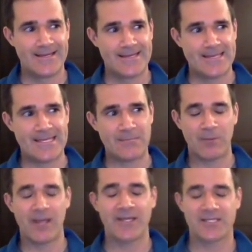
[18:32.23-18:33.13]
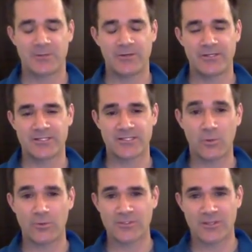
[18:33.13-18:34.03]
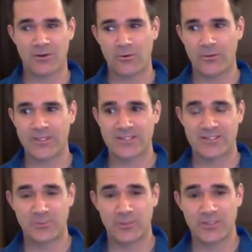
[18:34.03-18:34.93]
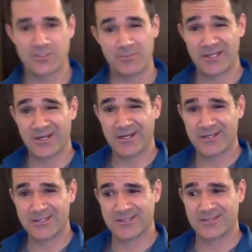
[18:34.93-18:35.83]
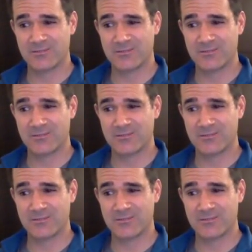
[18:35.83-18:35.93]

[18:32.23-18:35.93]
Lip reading: in my experience, it's almost always too much because